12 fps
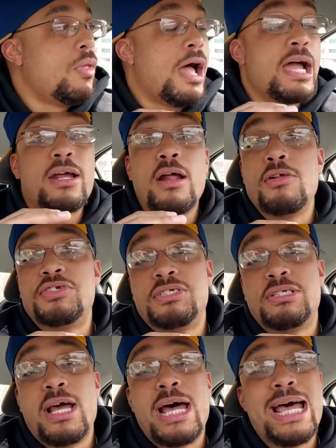I can also
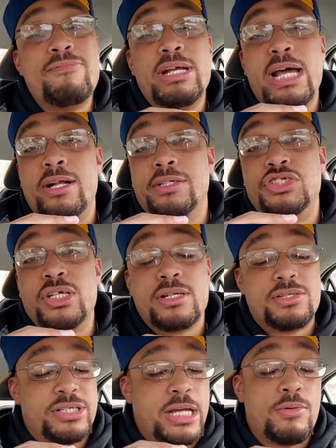say I haven't had a
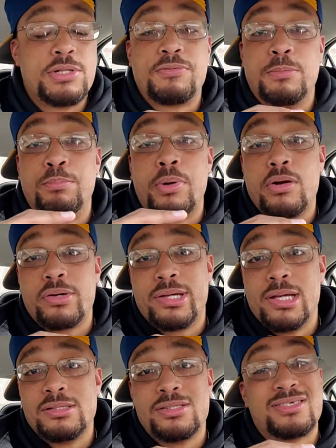chicken sandwich from Burger
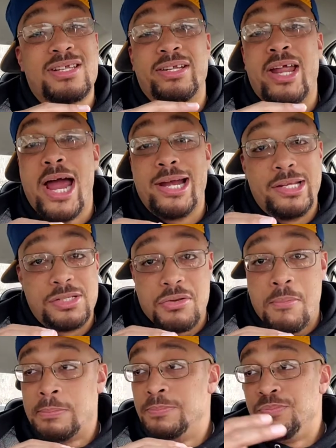King since the
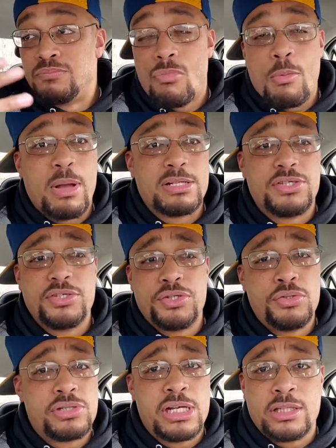90s. My
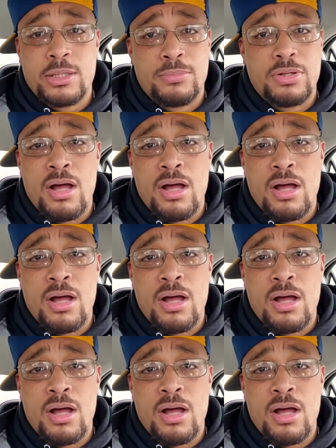sister used to get them